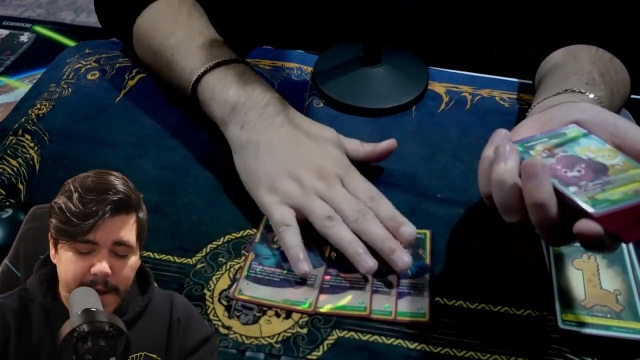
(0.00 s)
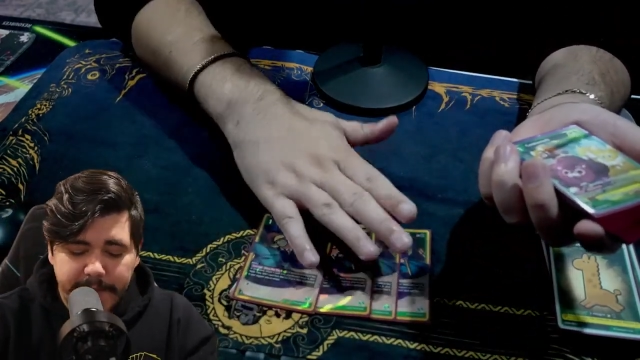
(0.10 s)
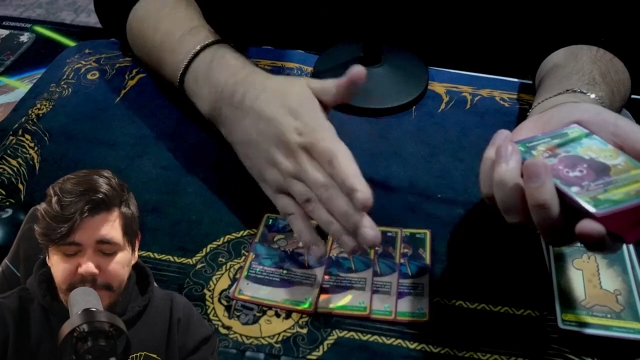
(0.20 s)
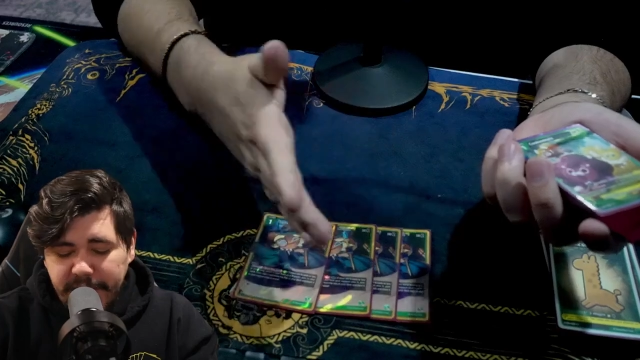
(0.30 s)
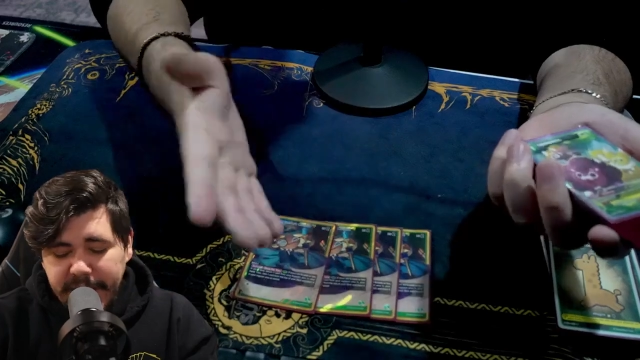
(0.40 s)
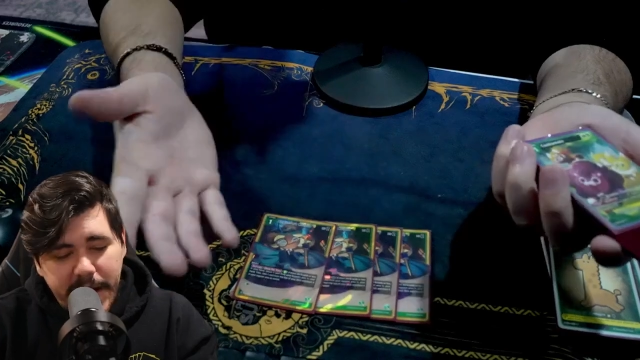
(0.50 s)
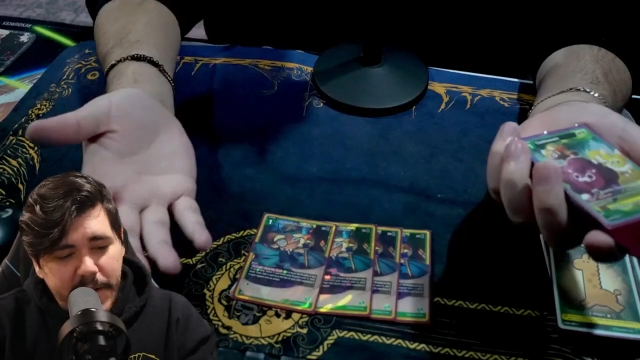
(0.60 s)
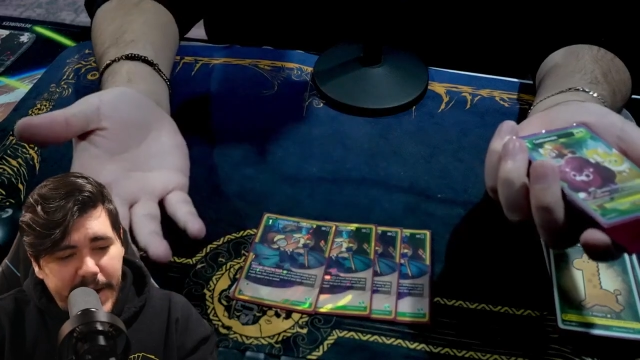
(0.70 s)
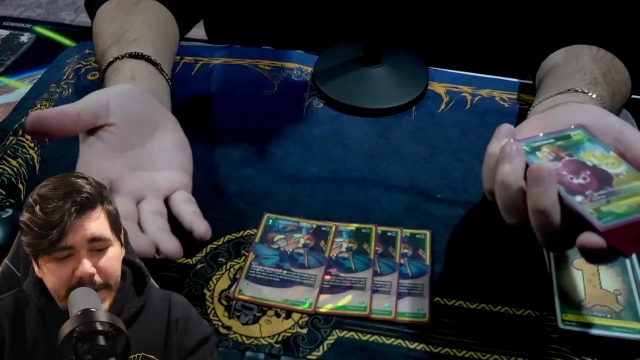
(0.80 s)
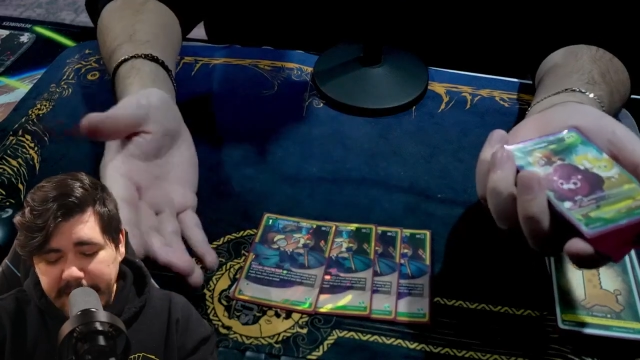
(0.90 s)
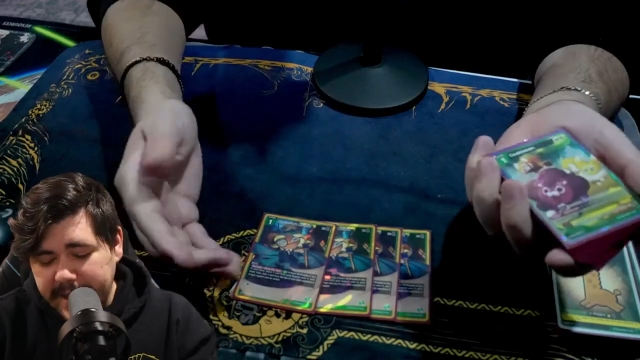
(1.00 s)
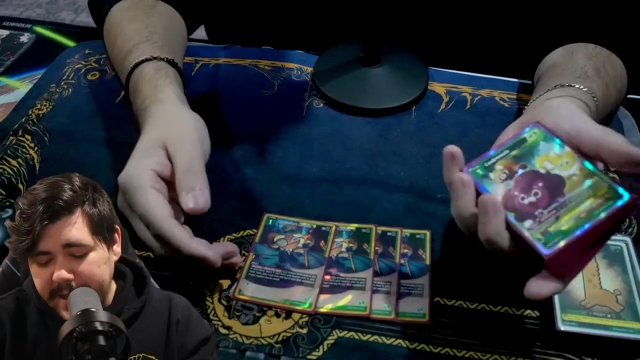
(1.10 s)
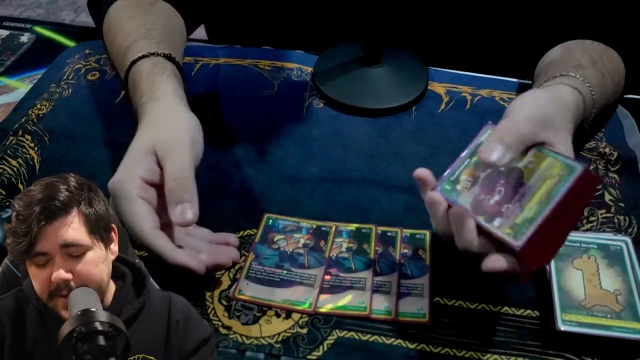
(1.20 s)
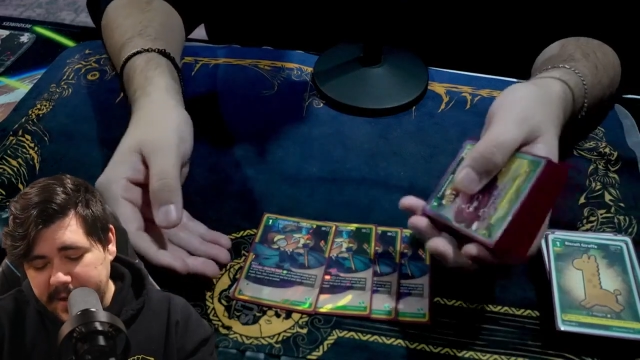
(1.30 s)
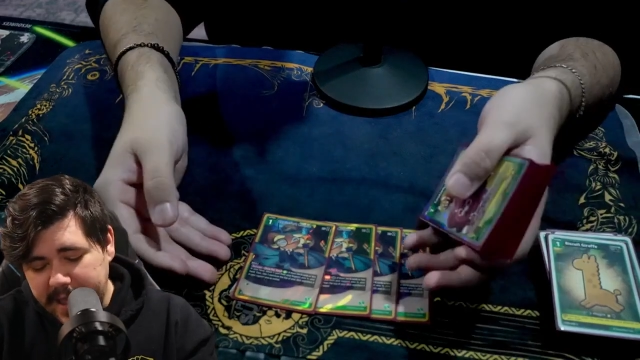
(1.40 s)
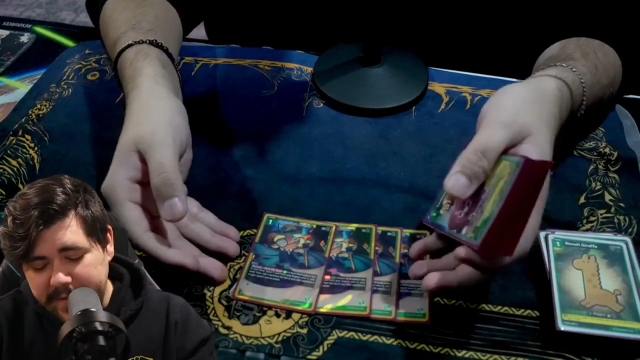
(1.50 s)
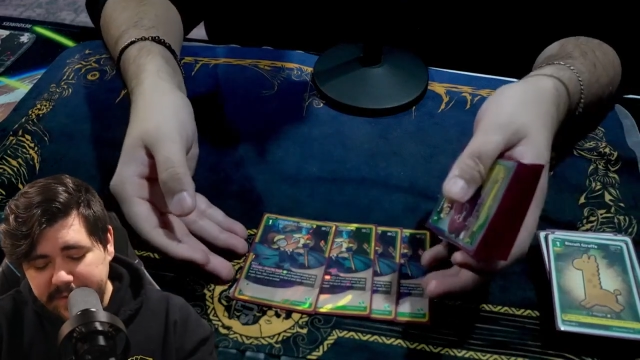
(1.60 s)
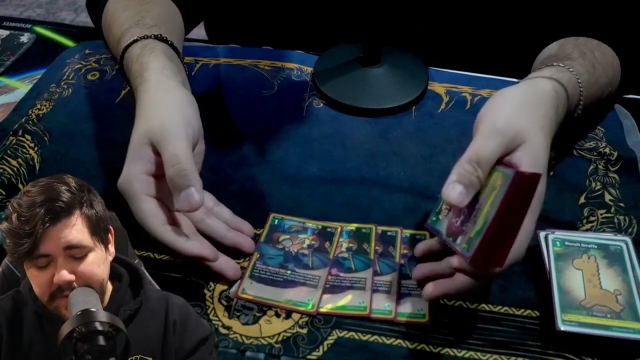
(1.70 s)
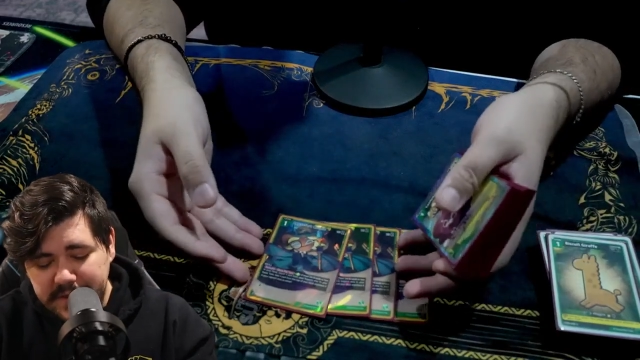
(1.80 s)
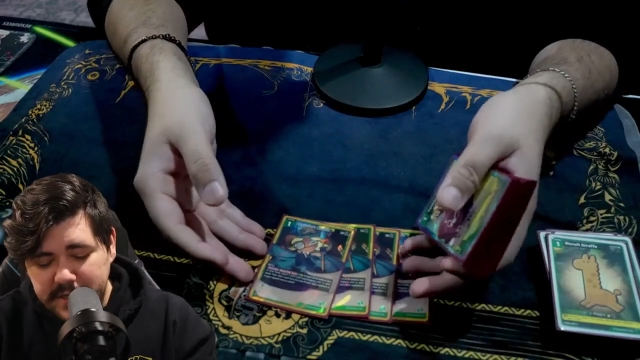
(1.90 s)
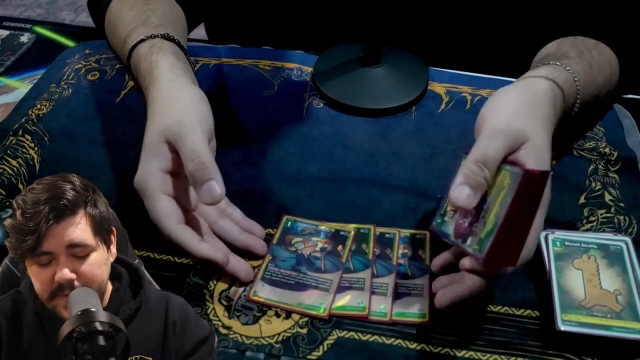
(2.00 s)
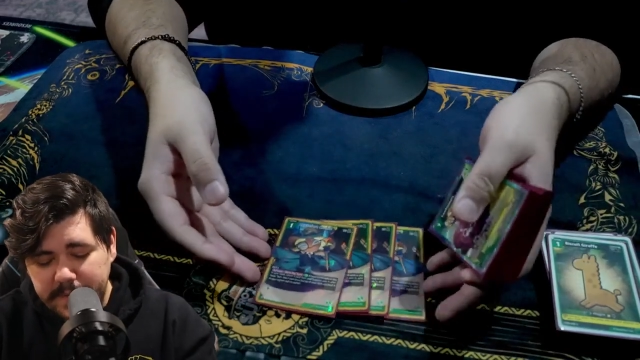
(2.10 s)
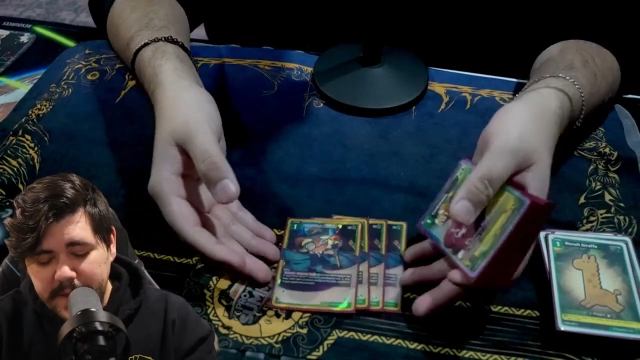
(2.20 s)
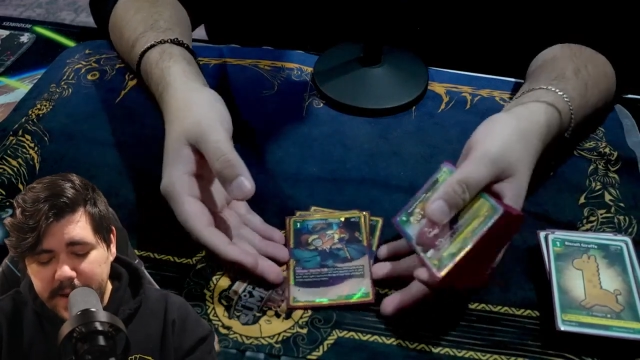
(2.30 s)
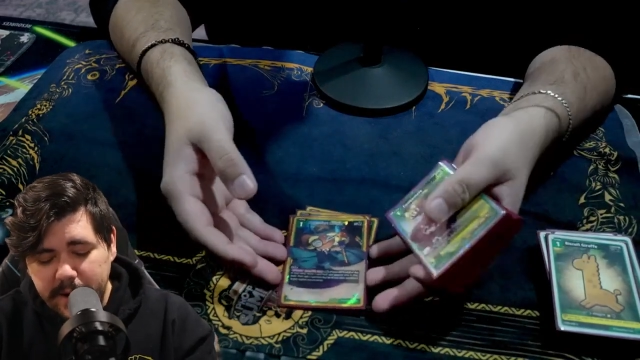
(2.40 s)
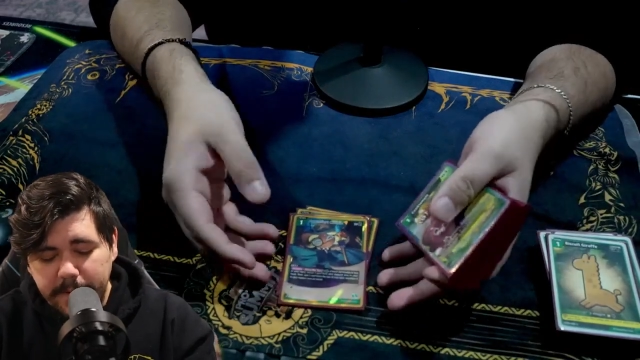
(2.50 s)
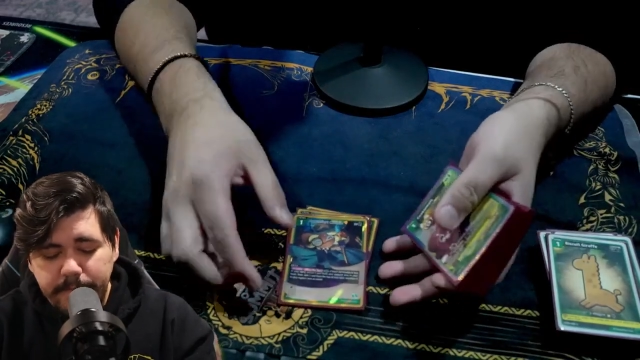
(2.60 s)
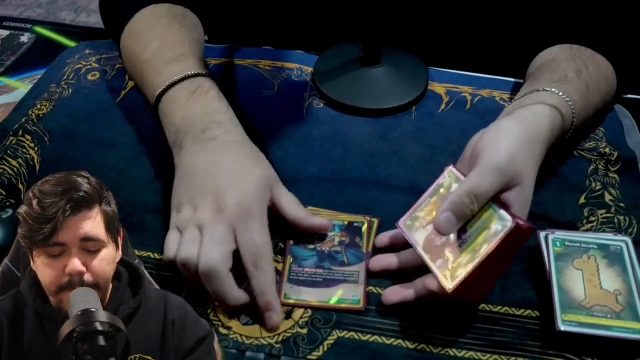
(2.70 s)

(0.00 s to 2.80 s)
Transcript: for now, I like it. I haven't found something better.